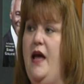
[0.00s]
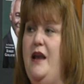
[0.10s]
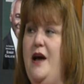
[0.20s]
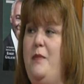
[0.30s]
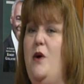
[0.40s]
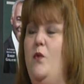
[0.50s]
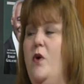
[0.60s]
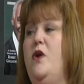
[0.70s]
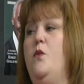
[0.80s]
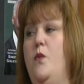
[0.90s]
and help out
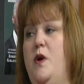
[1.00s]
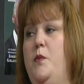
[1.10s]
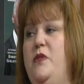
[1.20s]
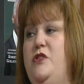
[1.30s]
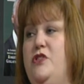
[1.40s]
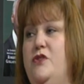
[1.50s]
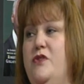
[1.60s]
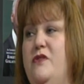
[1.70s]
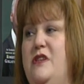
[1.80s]
one-on-one with the children